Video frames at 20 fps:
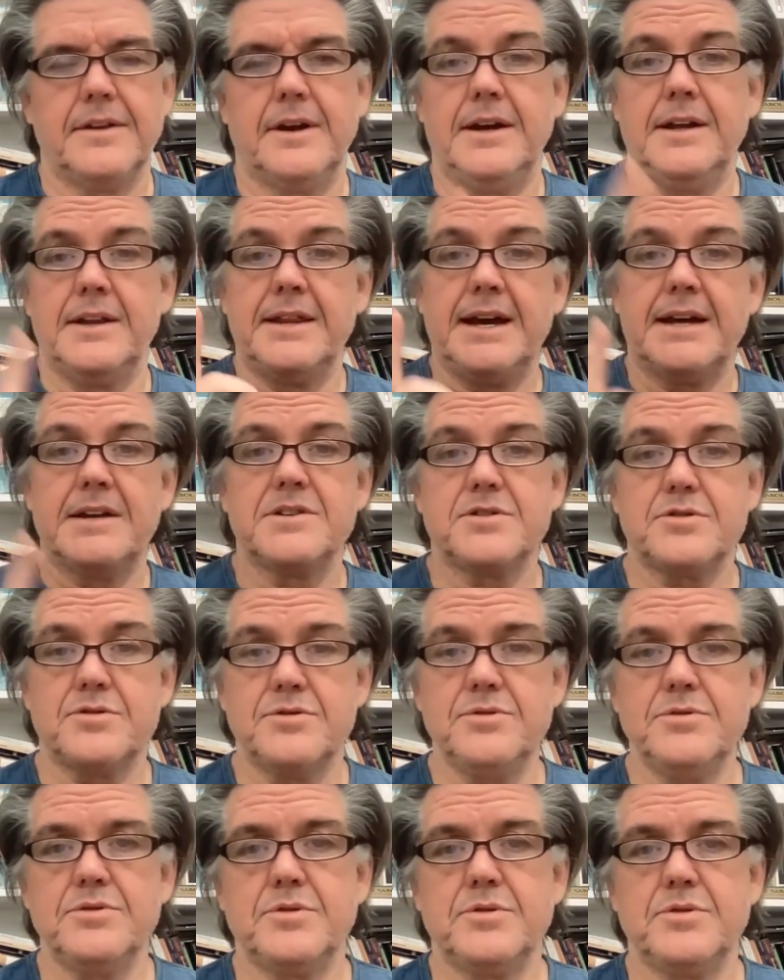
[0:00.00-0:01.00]
and that is
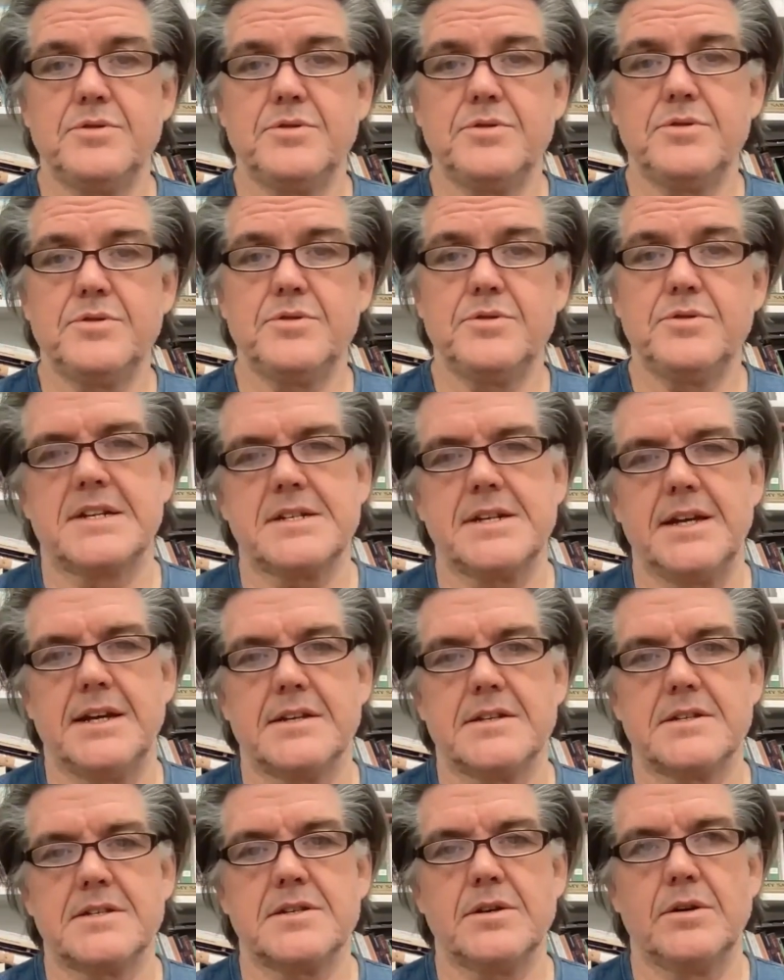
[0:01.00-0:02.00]
true to a certain
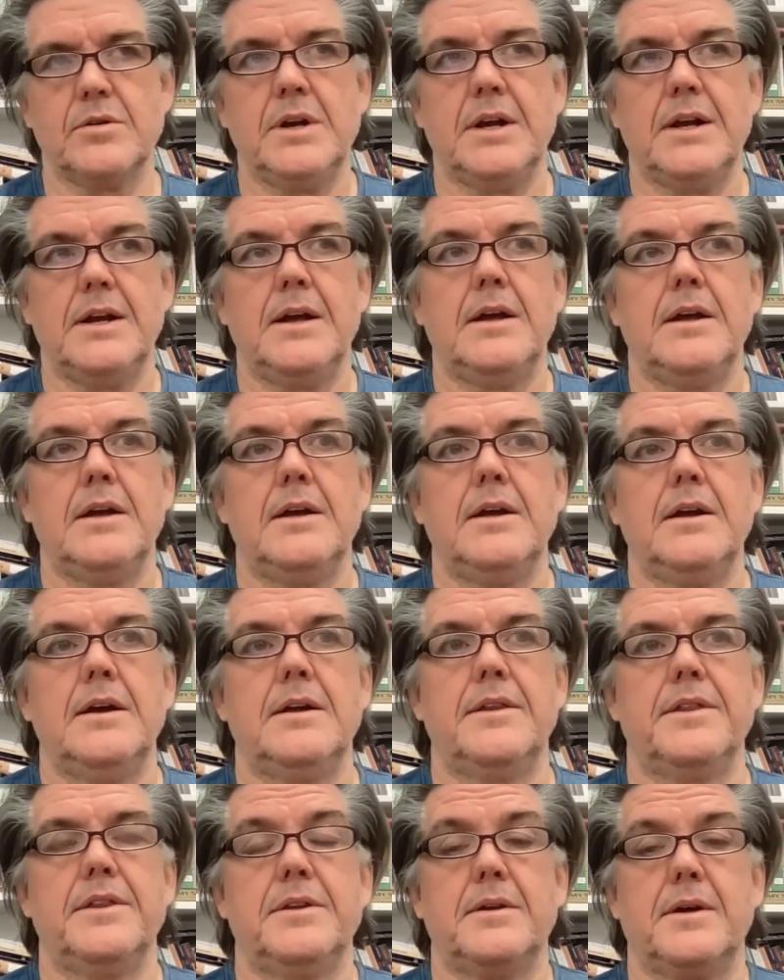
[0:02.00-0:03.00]
extent. So
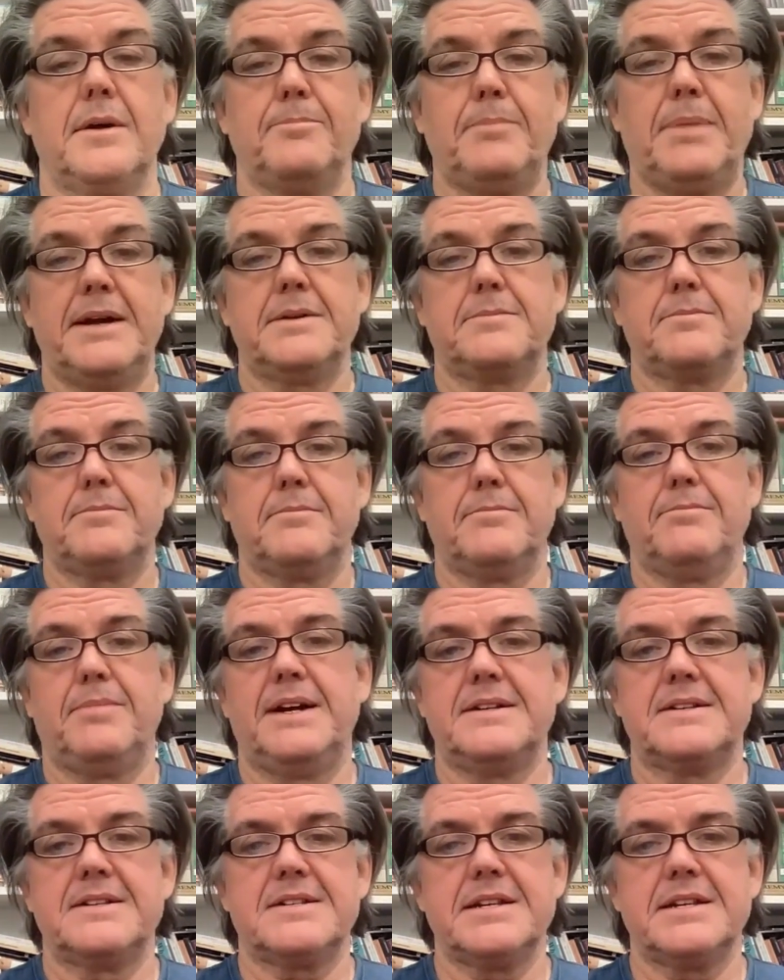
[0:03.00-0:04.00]
by
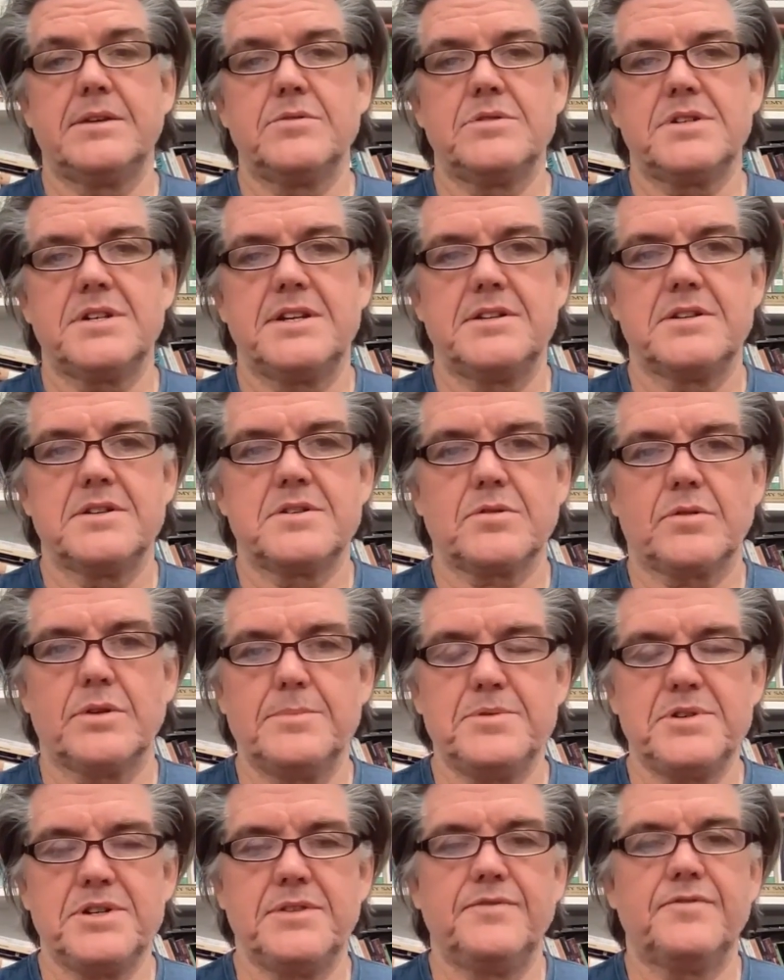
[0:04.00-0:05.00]
distinguishing
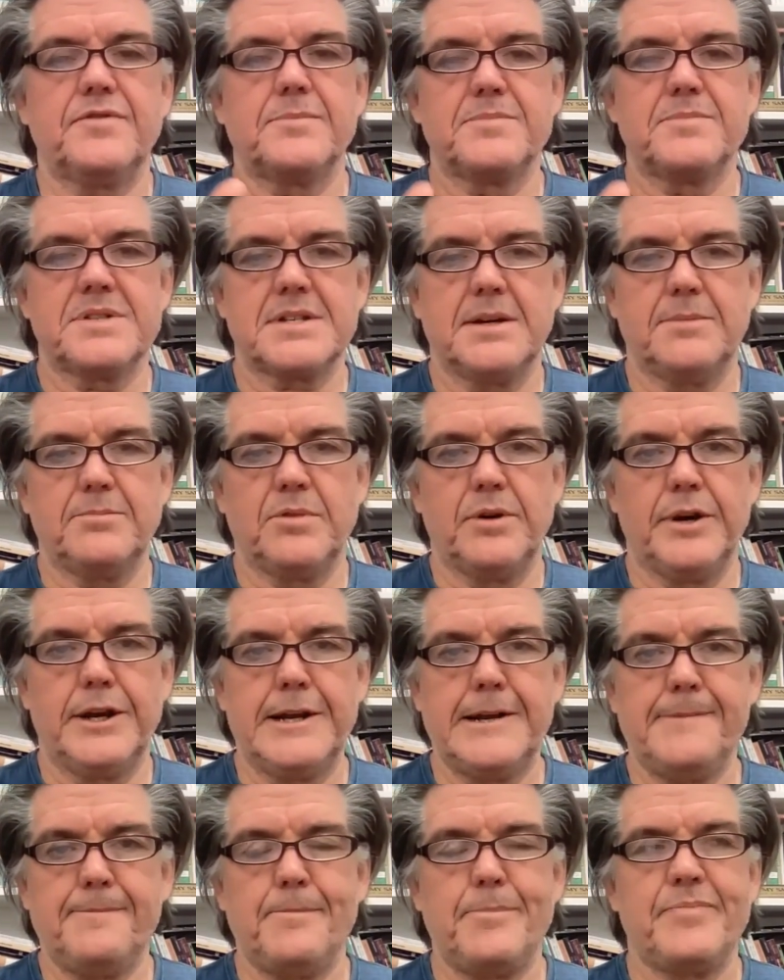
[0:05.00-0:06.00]
description from
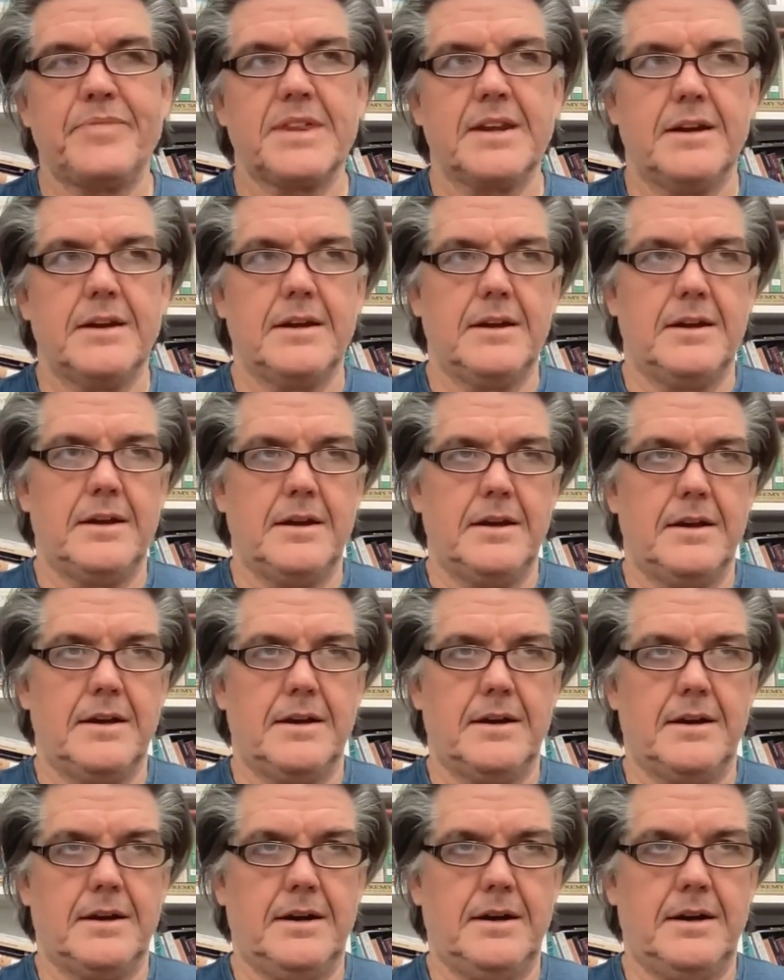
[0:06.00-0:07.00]
summary,
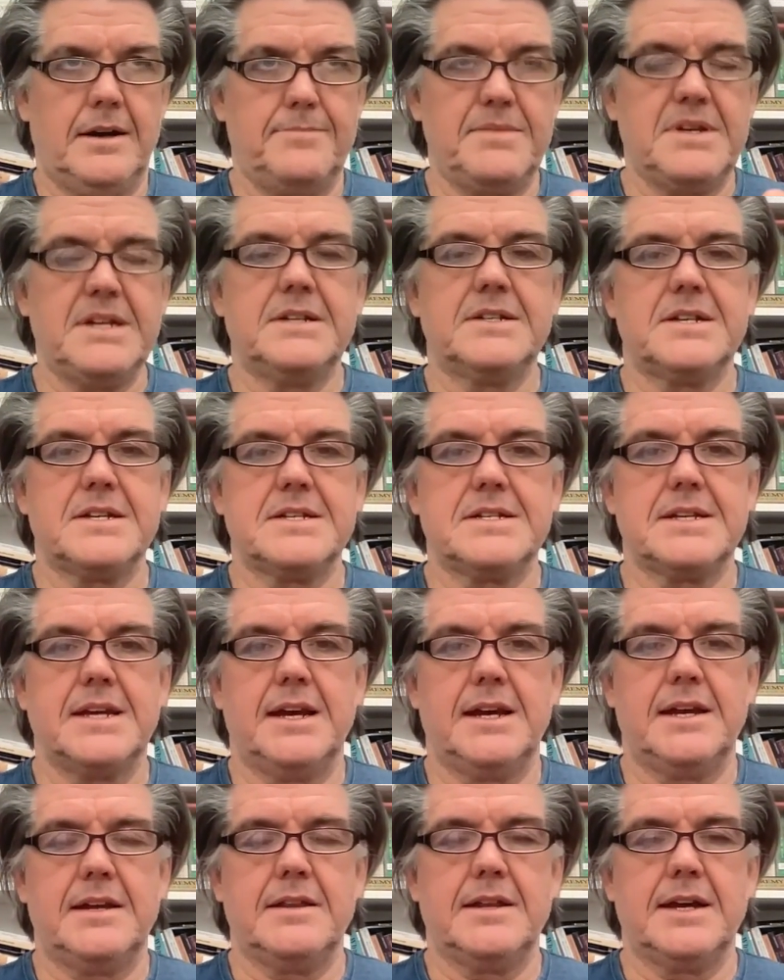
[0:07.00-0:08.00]
I mean to
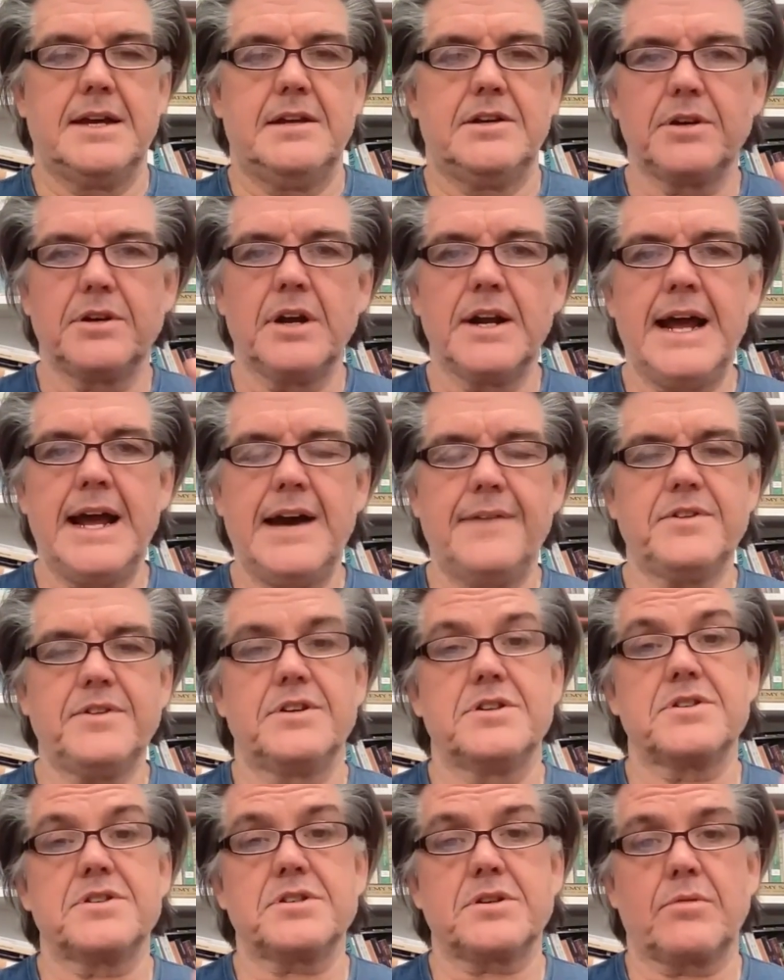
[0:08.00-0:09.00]
say that you're going to have to
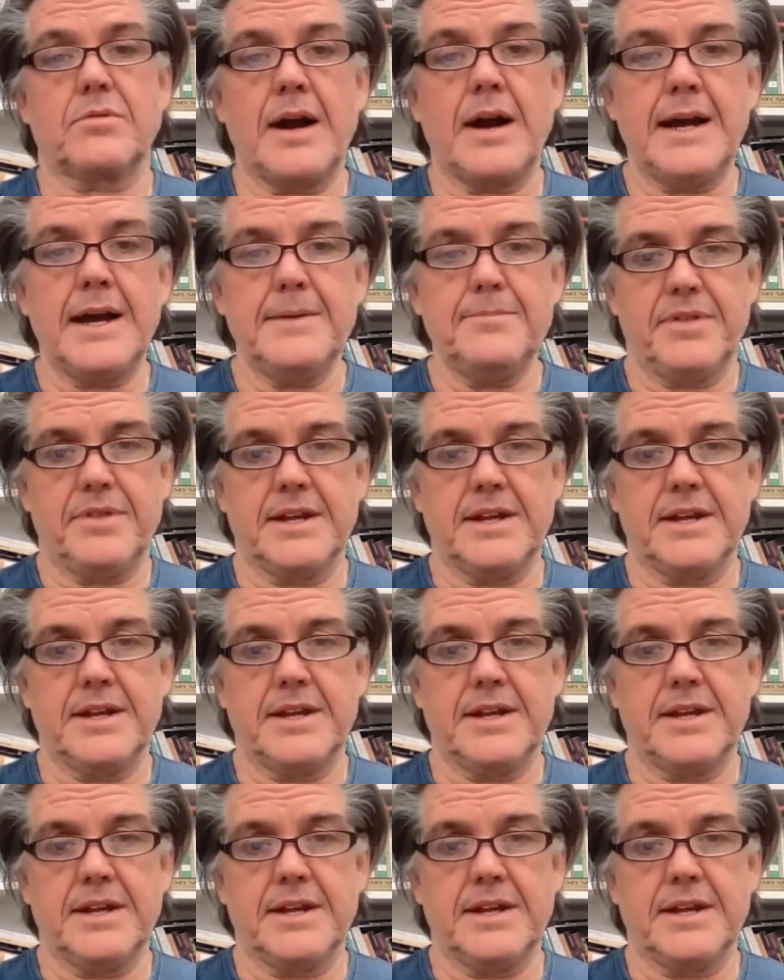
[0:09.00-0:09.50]
describe